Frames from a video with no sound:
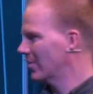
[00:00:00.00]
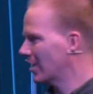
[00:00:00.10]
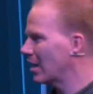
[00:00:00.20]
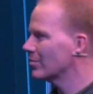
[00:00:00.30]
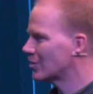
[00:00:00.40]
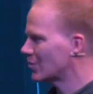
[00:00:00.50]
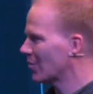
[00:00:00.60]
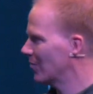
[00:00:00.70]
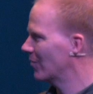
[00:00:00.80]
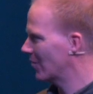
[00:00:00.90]
comes
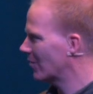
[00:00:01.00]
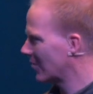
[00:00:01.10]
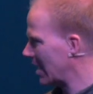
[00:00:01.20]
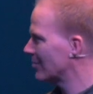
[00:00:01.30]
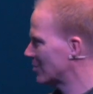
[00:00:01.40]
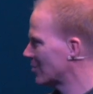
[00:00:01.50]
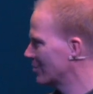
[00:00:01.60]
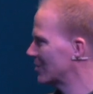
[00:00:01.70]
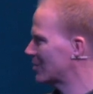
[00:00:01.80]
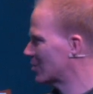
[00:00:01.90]
from
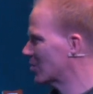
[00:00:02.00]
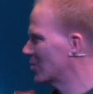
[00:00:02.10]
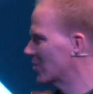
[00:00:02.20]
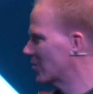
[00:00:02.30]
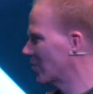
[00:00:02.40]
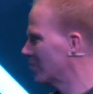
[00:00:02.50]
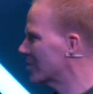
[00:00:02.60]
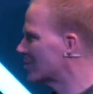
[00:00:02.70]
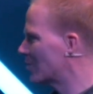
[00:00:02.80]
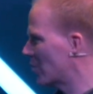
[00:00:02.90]
this truth, from
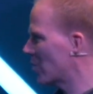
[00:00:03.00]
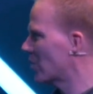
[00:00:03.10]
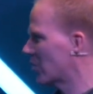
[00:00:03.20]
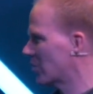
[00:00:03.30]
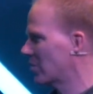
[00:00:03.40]
this birth.